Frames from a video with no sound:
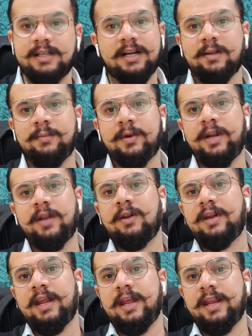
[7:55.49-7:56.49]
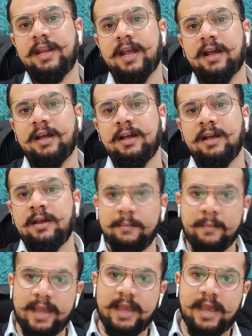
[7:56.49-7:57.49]
that a particular area
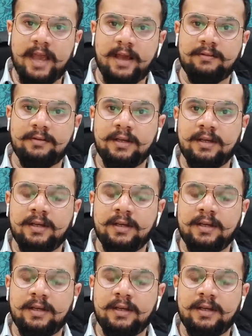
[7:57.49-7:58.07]
may have,